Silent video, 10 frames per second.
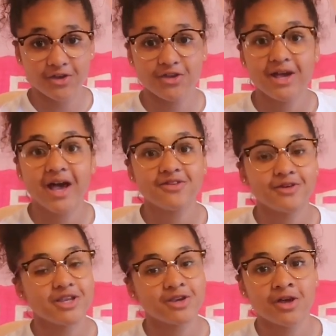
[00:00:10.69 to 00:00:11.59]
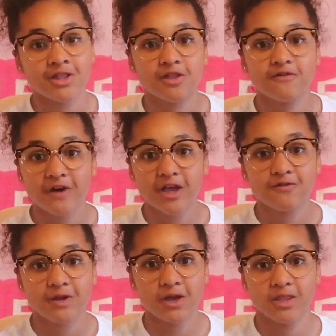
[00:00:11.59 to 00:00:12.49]
You guys already know that the
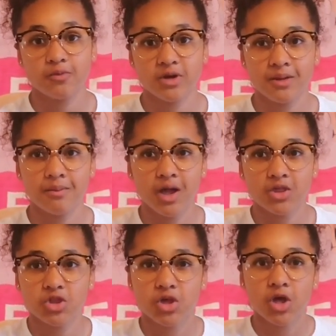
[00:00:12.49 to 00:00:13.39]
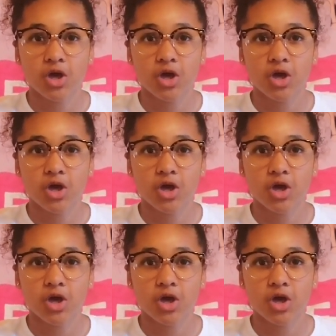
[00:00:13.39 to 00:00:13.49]
first video that pretty much